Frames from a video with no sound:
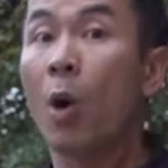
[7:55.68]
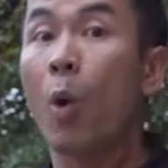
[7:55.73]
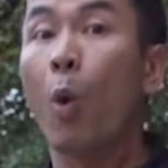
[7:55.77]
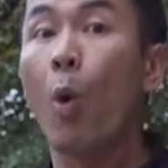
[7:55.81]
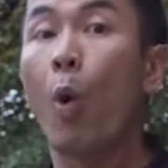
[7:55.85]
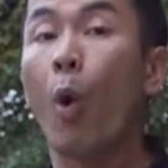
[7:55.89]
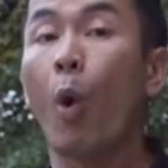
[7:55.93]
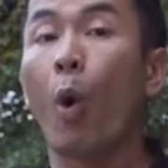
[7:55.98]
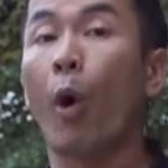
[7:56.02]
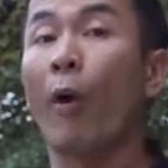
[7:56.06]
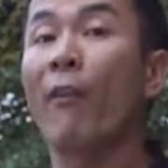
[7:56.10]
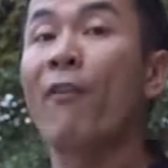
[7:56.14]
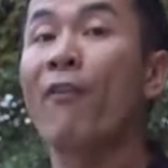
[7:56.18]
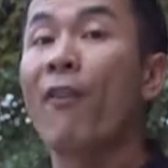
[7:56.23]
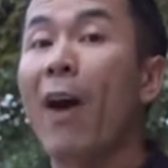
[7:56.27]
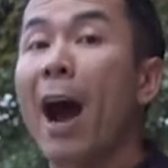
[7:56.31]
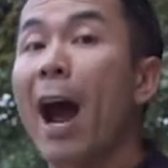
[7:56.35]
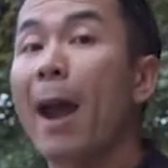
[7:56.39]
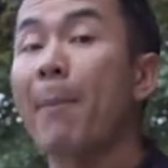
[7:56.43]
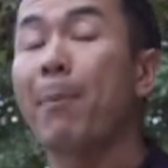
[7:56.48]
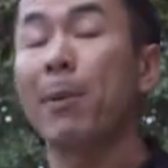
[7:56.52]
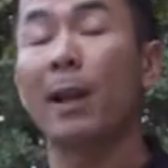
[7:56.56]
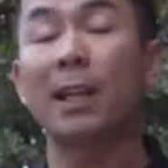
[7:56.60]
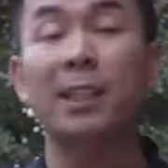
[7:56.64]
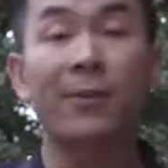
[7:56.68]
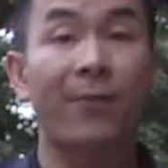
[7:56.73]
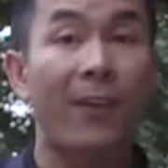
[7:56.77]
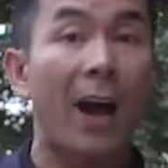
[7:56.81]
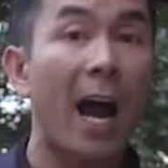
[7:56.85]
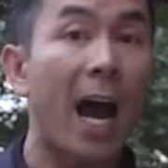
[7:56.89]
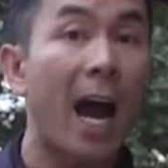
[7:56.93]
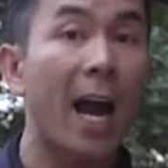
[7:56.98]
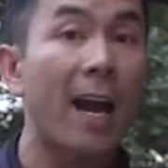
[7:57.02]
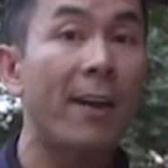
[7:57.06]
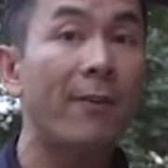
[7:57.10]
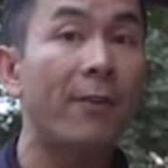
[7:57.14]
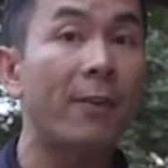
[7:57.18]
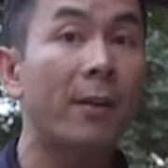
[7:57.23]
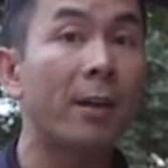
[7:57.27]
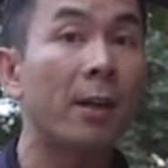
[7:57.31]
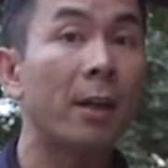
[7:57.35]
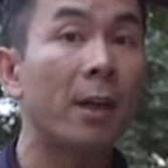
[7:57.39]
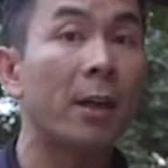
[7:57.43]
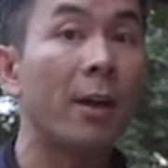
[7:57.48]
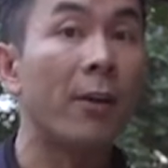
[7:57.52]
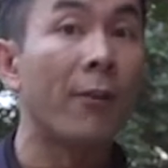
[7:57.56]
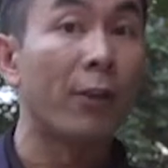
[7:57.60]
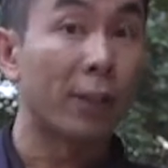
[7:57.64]
Or 5 plus 5,
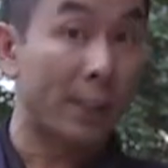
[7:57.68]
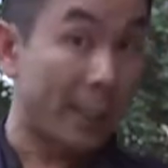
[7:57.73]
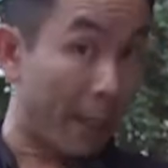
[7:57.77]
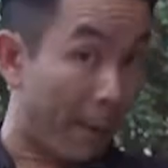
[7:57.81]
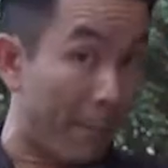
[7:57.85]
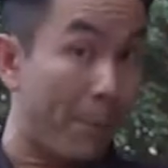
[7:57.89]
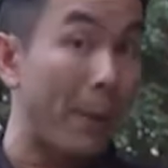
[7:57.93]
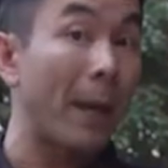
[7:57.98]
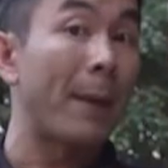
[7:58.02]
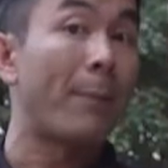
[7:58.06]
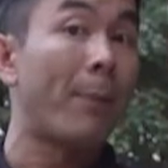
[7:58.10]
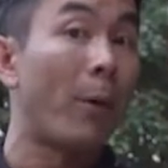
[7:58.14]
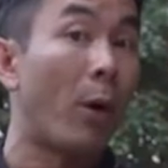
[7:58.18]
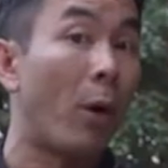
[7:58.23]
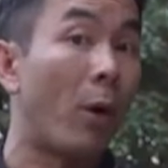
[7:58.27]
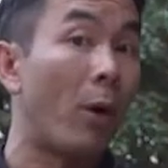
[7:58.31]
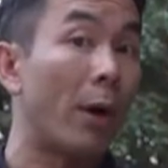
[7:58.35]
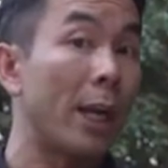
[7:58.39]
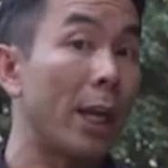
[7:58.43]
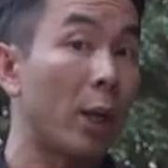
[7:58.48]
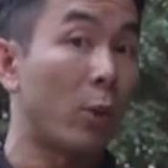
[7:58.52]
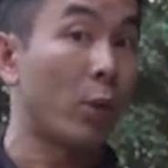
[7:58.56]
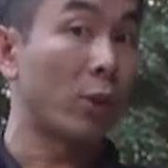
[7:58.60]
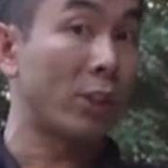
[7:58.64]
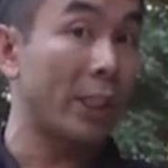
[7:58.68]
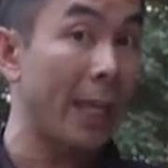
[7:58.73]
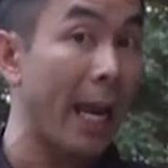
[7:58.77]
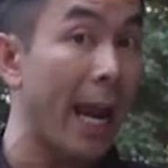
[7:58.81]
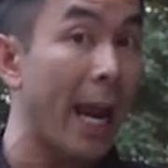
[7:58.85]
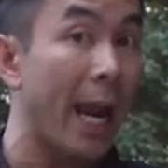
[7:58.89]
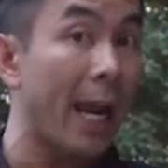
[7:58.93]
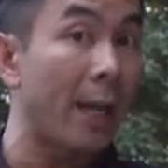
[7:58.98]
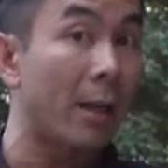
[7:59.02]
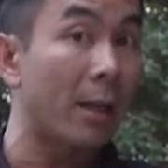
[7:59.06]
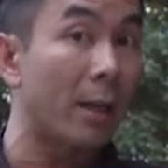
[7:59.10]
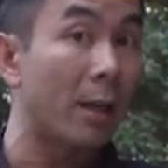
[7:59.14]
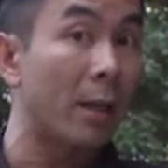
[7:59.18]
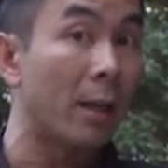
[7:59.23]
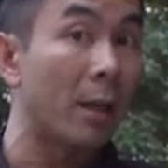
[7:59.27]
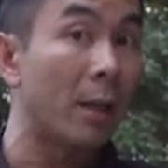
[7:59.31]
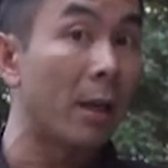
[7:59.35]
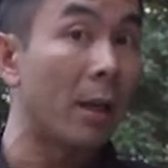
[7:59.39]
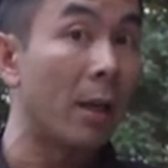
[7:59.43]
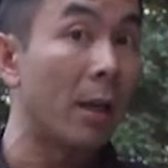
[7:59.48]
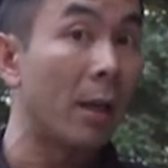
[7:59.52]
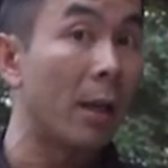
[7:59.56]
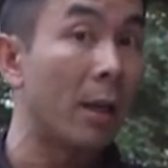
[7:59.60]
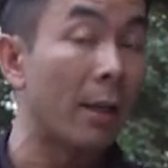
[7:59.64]
for some people, equals 10.
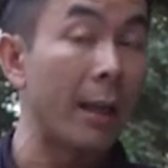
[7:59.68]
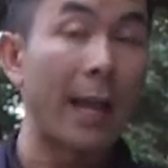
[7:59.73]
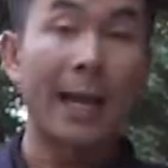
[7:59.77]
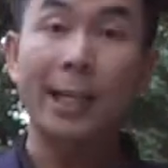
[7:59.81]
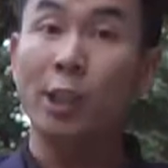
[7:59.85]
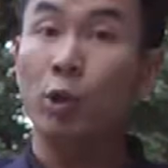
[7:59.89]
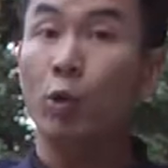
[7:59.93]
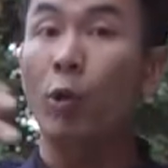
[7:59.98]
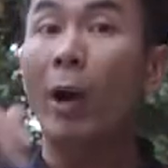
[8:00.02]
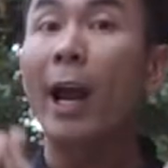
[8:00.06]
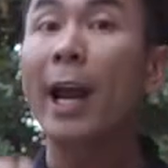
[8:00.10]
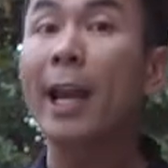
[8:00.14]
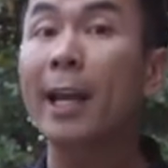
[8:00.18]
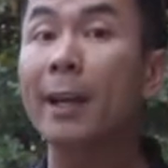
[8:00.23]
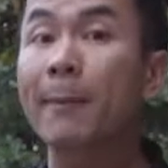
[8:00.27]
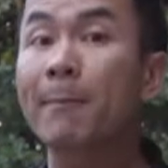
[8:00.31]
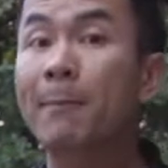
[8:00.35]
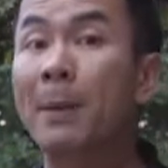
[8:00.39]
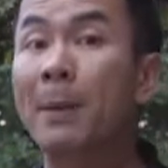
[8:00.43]
That's great.